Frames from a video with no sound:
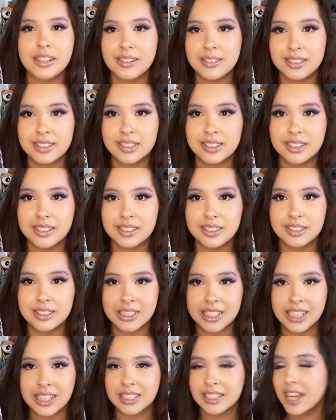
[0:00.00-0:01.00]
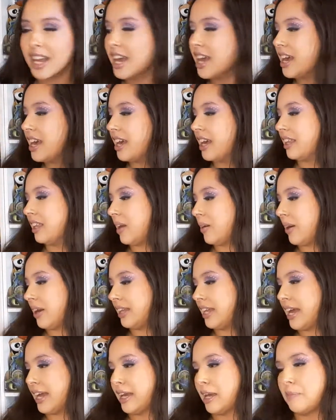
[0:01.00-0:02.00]
subtle accessories. Now
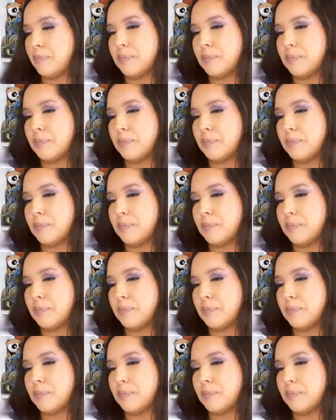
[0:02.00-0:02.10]
I like